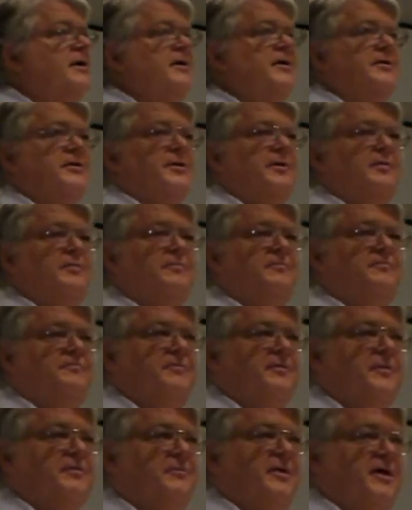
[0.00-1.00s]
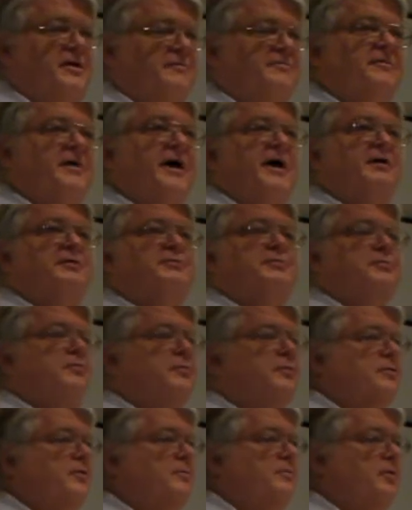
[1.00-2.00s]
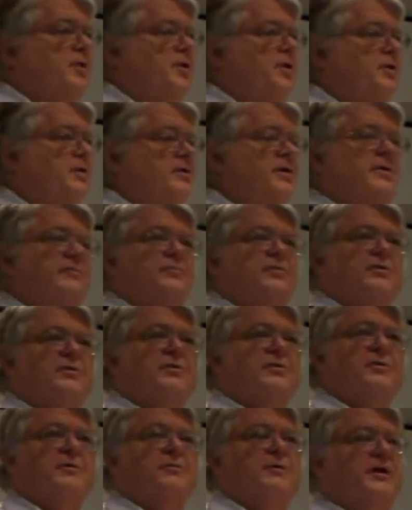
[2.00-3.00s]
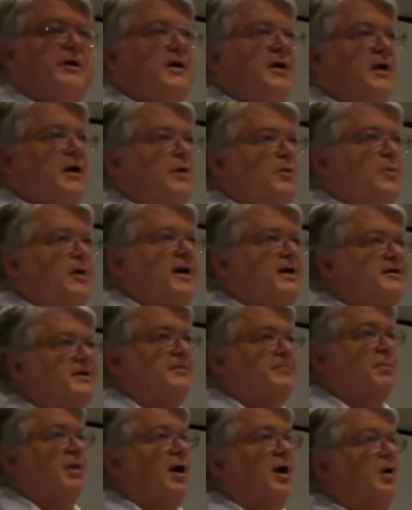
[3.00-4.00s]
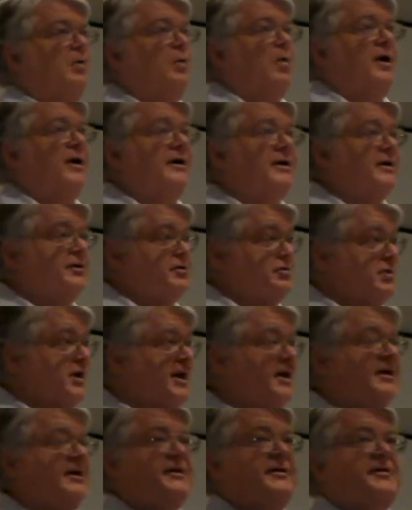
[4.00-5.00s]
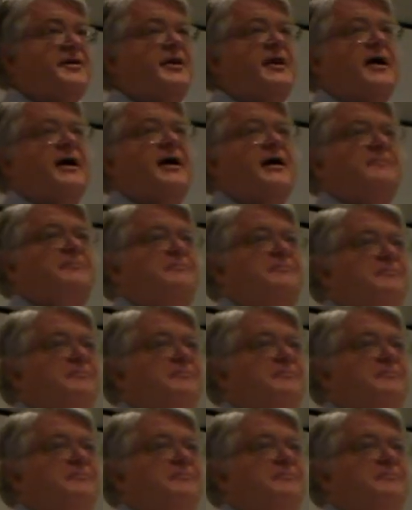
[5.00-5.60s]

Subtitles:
the manufacturer, the part number. We actually bought one and tried it in the lab.